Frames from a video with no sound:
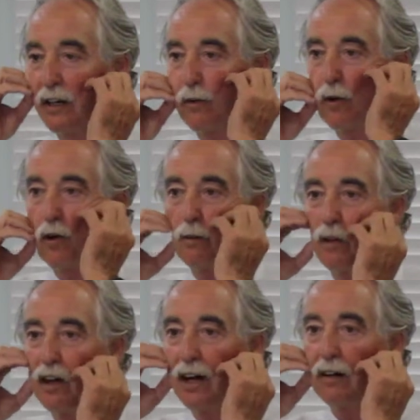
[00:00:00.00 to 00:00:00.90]
of roll them
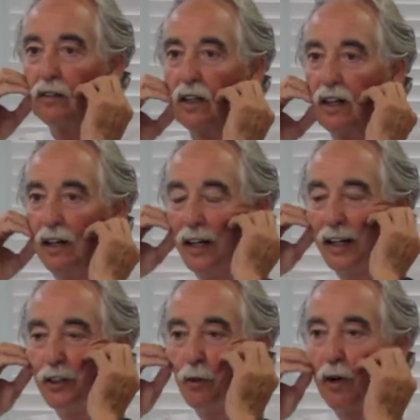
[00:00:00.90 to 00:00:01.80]
around.
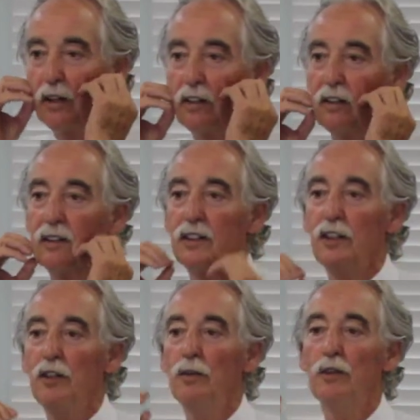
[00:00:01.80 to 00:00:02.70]
And you
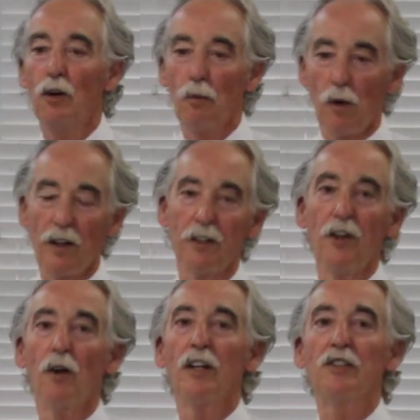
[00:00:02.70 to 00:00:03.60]
don't want to
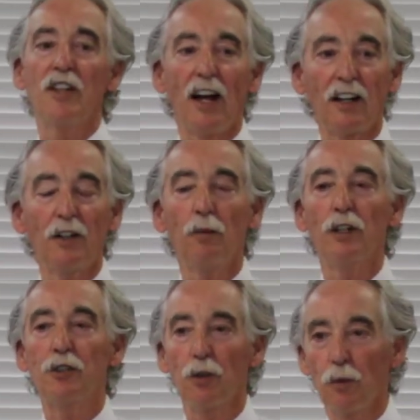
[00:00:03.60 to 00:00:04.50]
know exactly
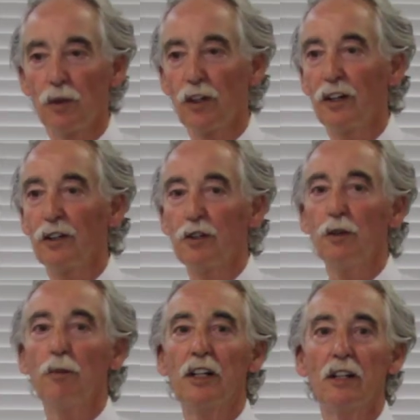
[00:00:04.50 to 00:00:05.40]
what you're going to do,
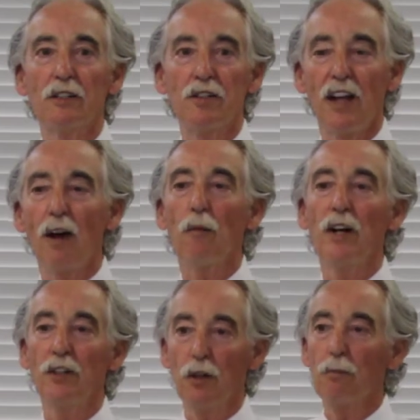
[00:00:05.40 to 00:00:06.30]
because that
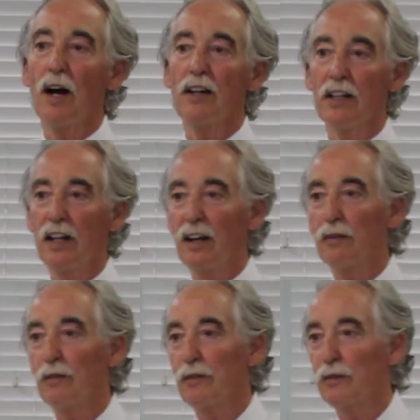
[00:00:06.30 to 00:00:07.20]
way your body
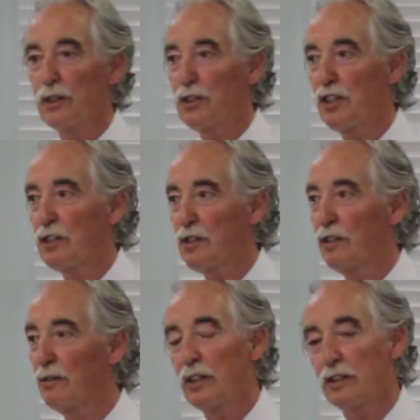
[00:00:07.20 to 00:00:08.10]
can't resist
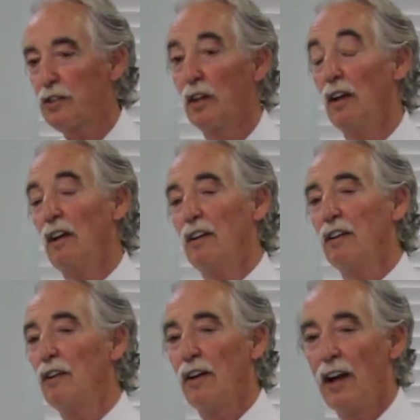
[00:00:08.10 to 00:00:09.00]
you, because you
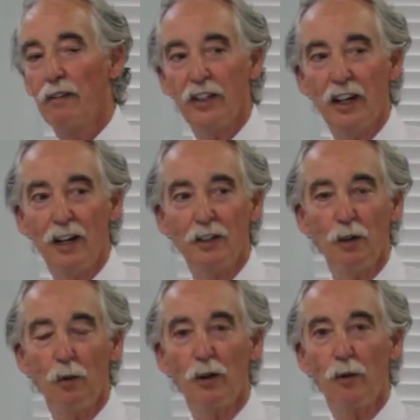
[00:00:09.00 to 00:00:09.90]
don't have any idea
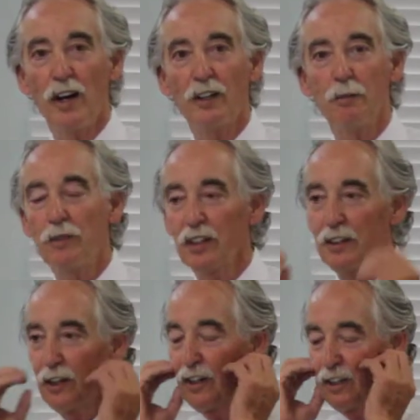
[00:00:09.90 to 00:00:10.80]
what random thing
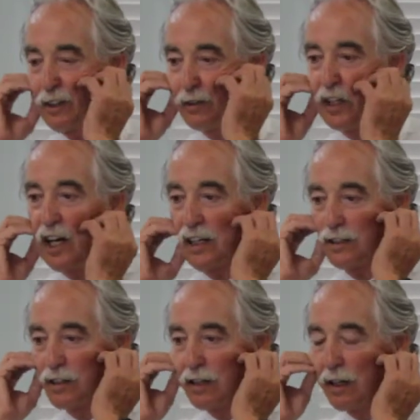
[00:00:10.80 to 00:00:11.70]
you're going to do
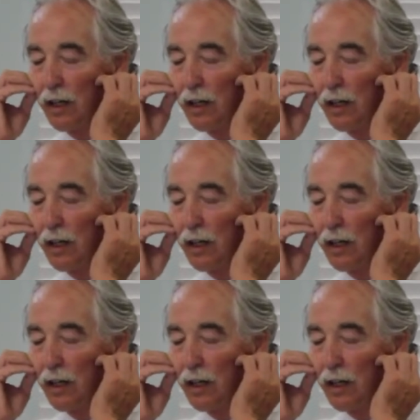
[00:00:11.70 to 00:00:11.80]
next.